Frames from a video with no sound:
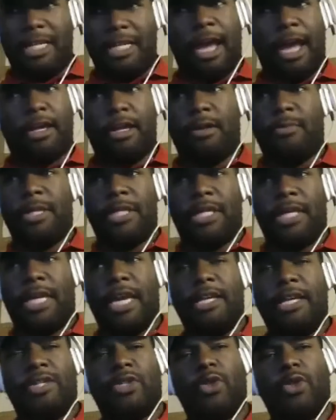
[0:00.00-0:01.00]
going to be the
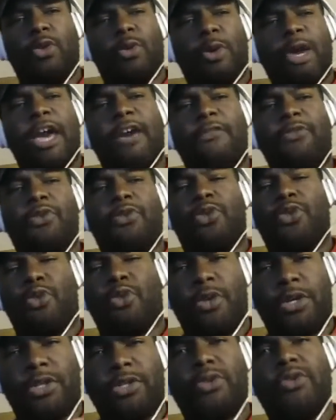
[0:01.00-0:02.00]
case. So you have to
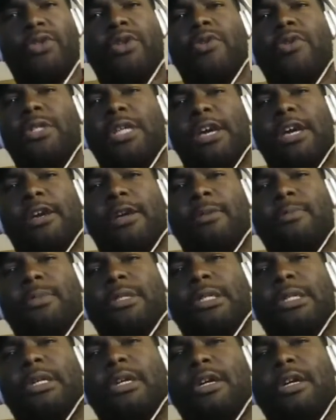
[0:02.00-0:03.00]
structure those games
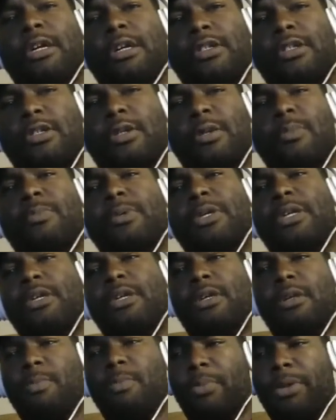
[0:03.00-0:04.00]
to
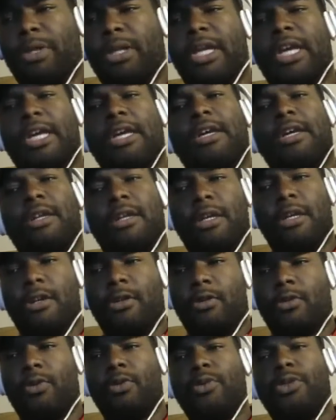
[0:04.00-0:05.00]
be played in
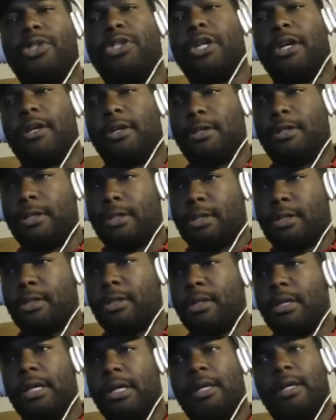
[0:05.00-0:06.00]
little chunks.
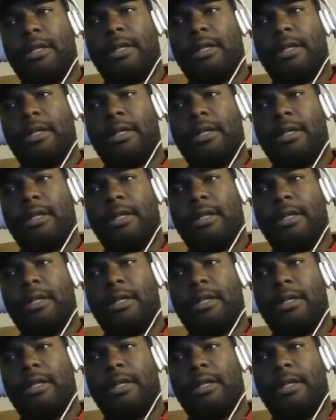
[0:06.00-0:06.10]
Like